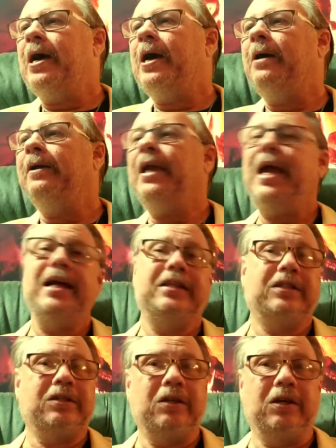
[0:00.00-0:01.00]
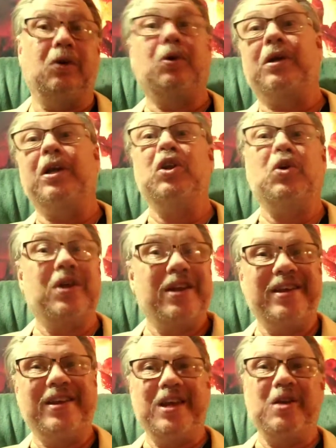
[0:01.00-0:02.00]
Yeah, it's good. Or,
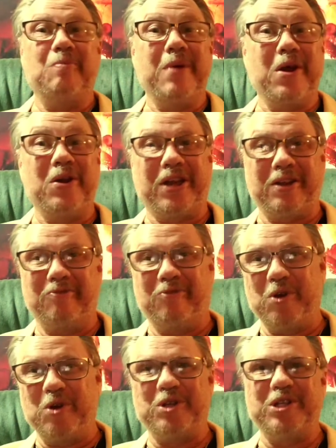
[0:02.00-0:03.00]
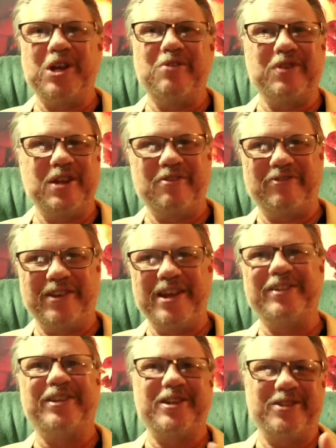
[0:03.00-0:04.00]
an American version of it, if
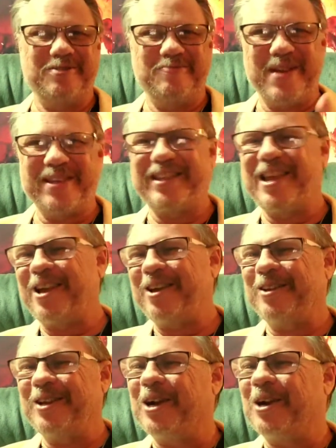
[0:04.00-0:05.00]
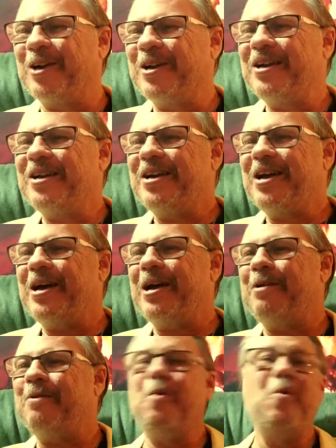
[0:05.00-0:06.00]
yes, I should make that clear.
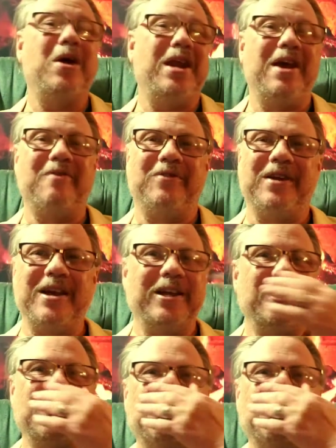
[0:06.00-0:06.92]
Whatever.